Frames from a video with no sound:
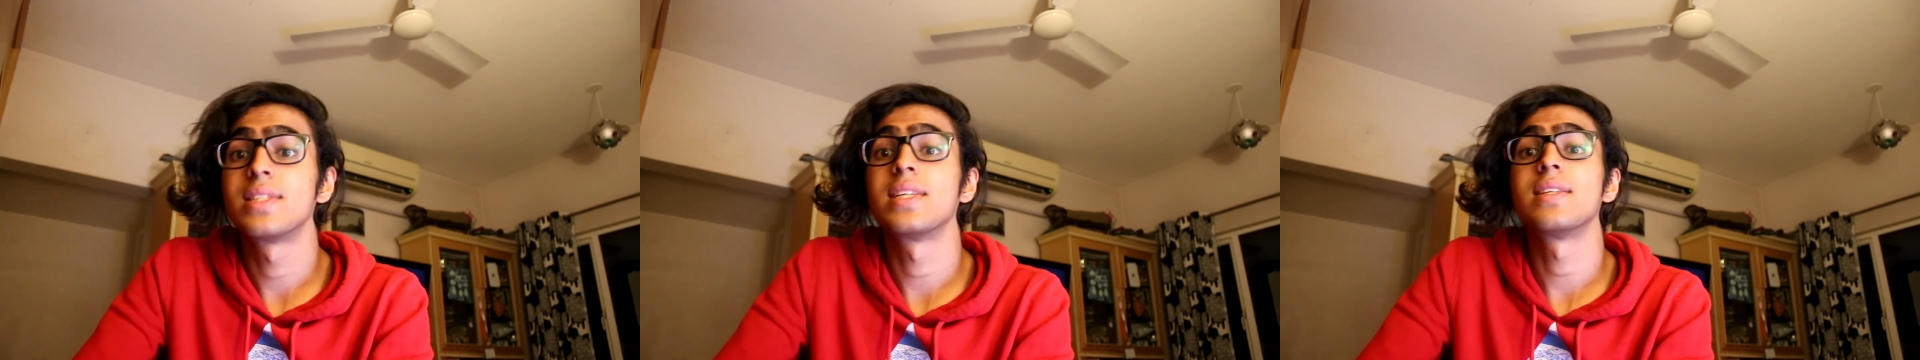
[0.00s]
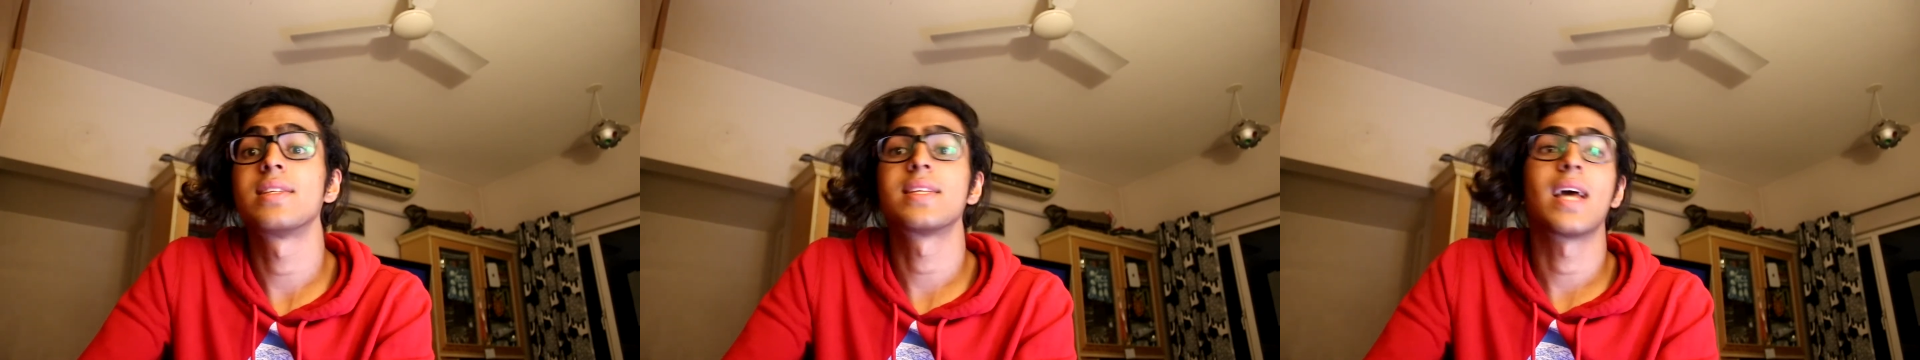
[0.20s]

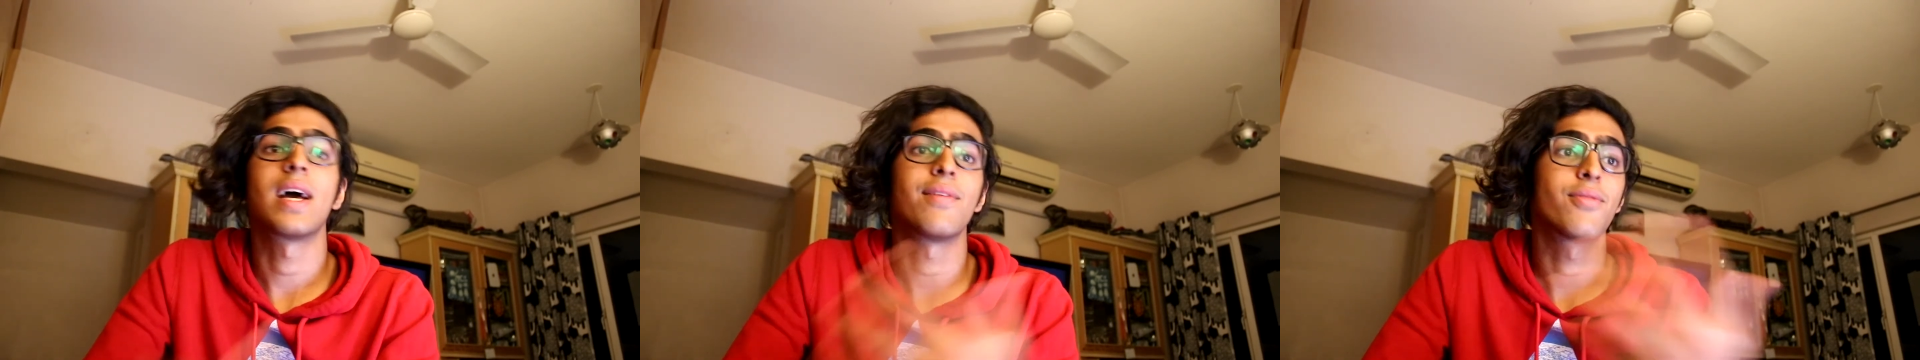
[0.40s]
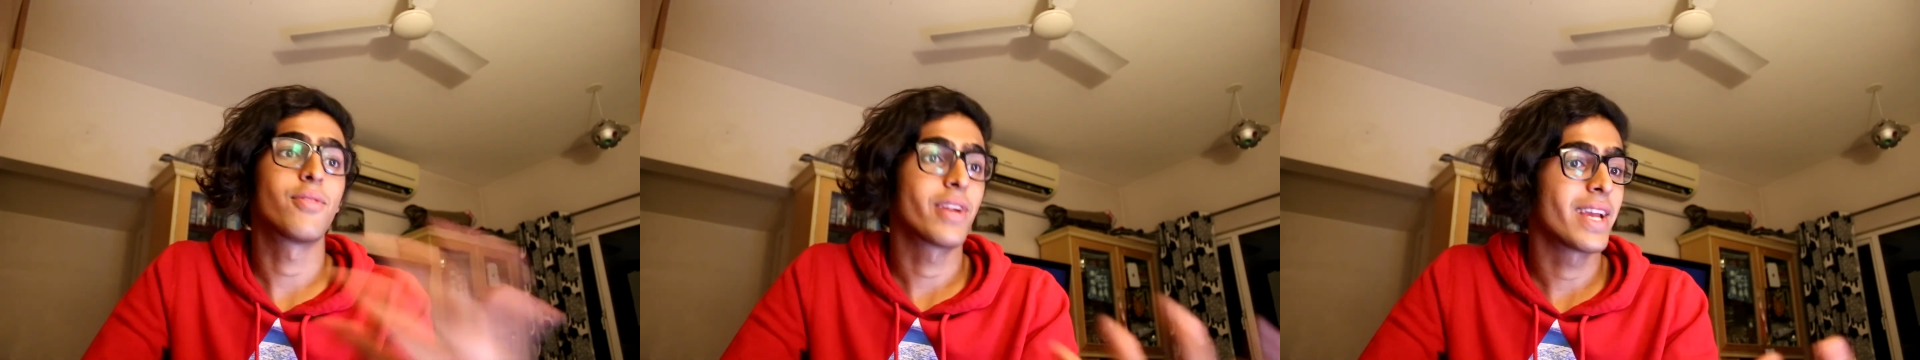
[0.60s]
since the
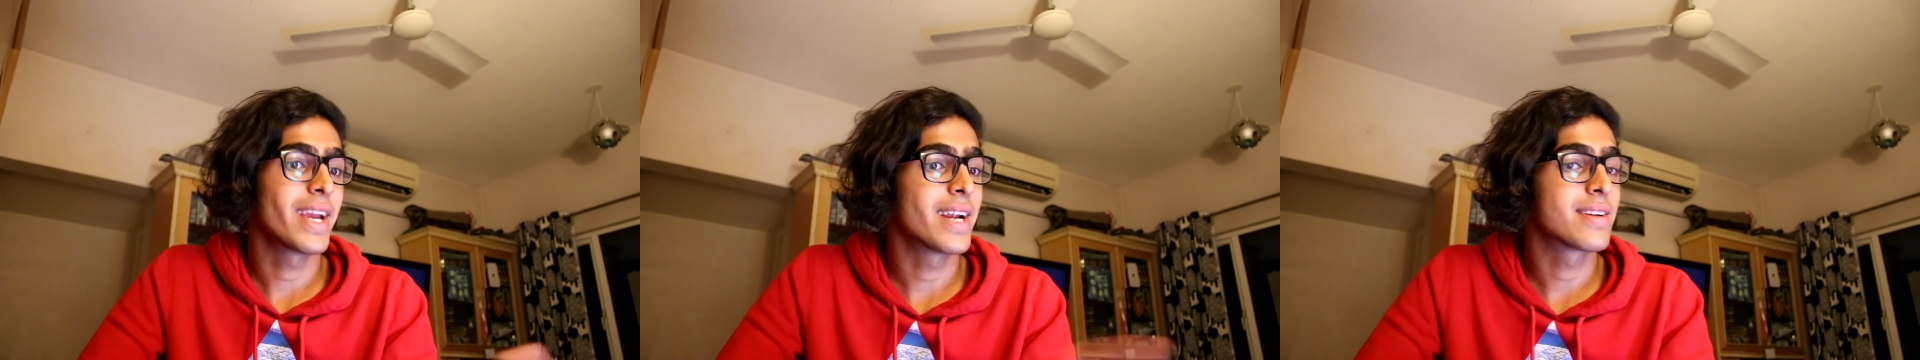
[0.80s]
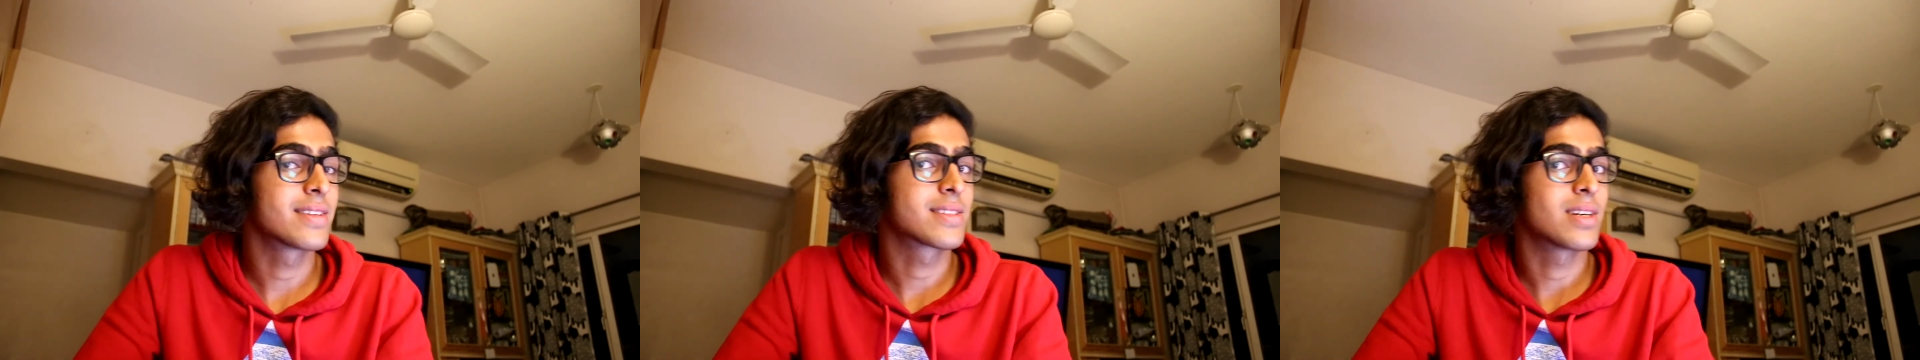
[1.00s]
iPhone
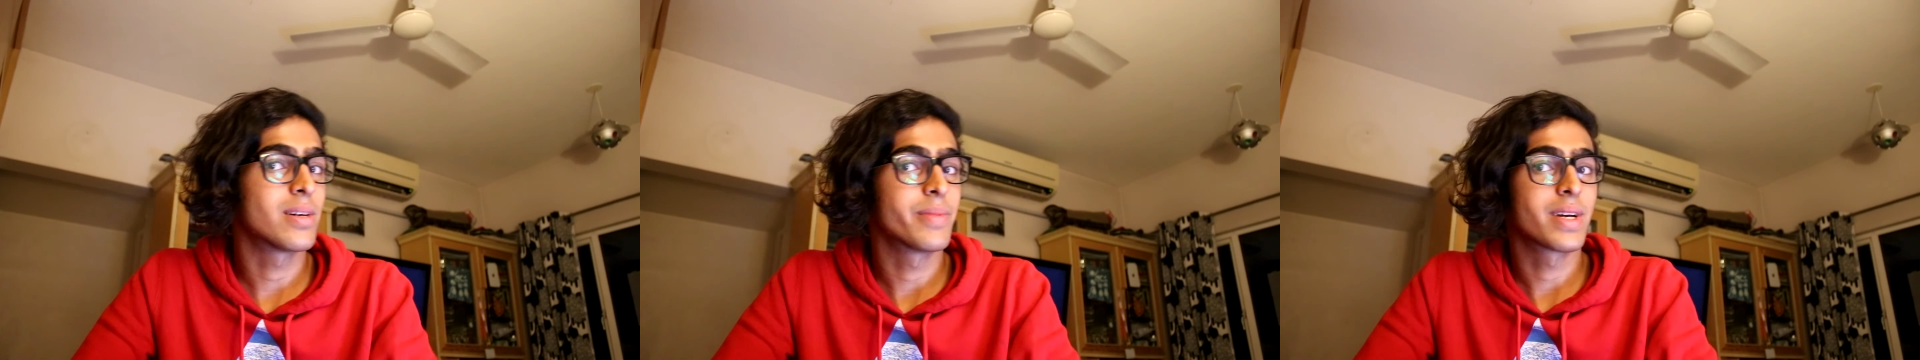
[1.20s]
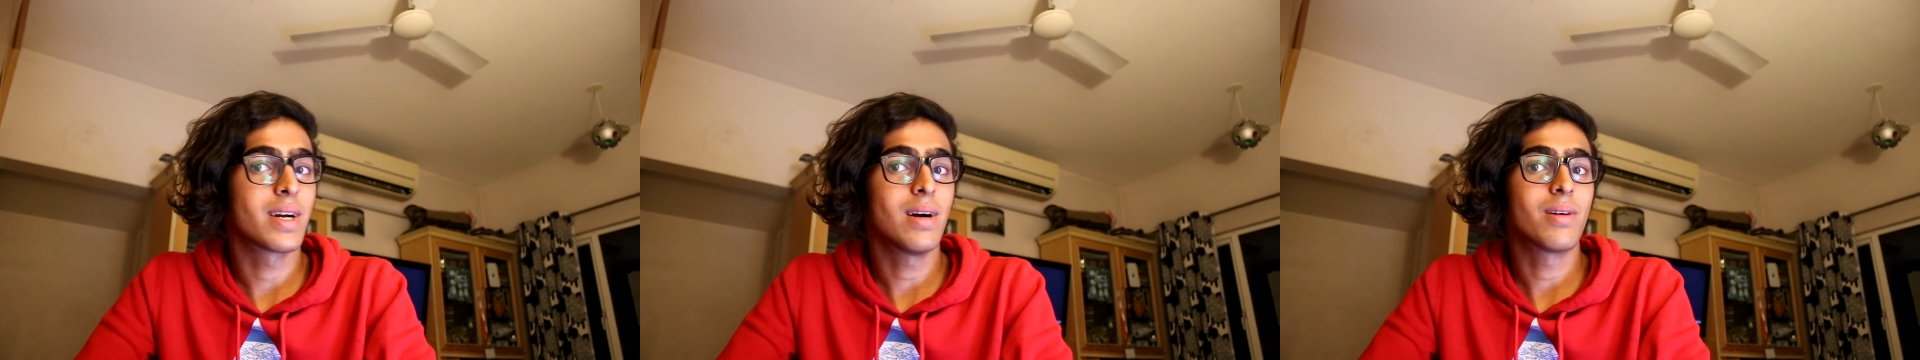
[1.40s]
8 is
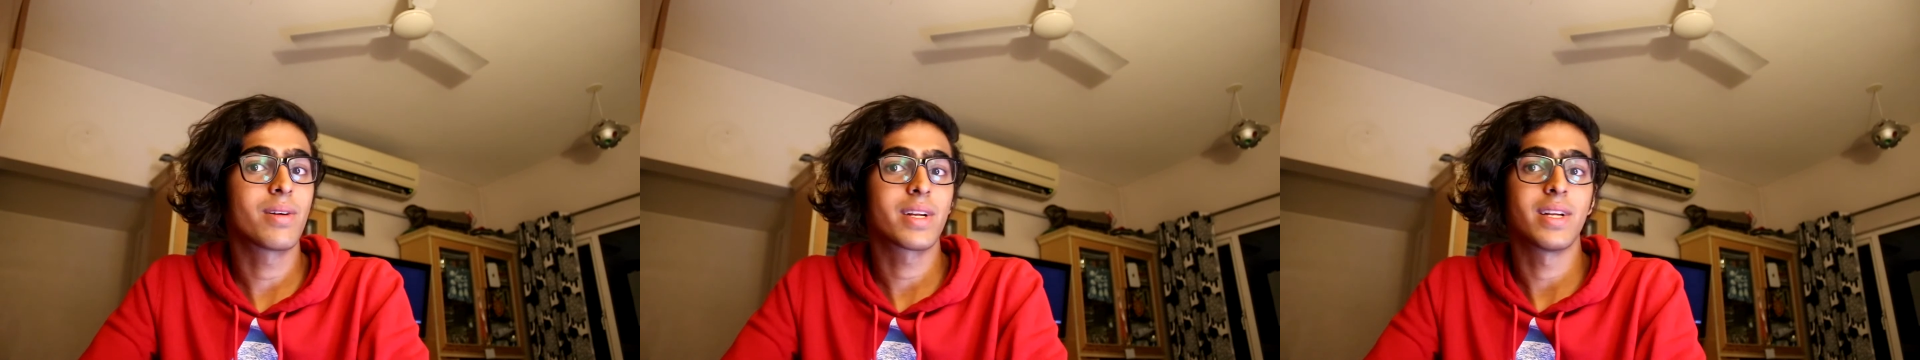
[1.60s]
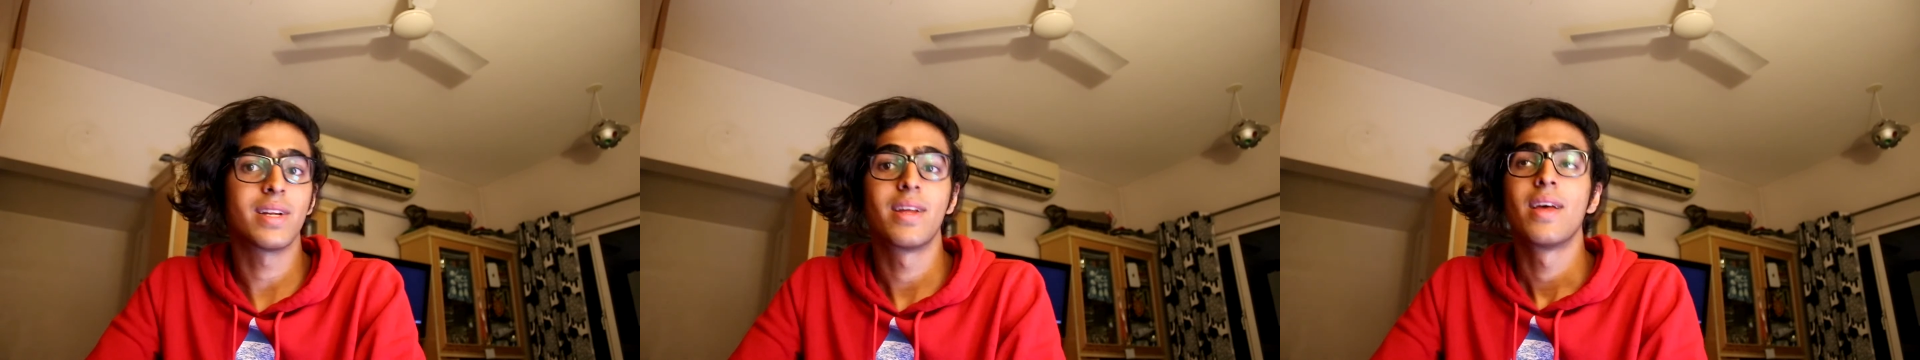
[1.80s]
coming
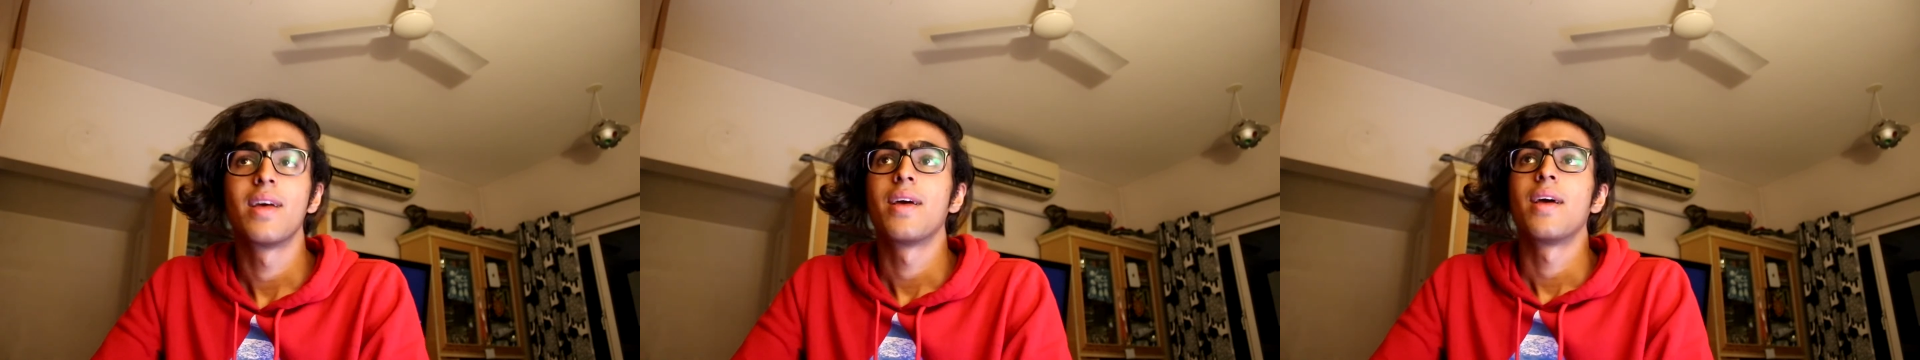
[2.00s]
out and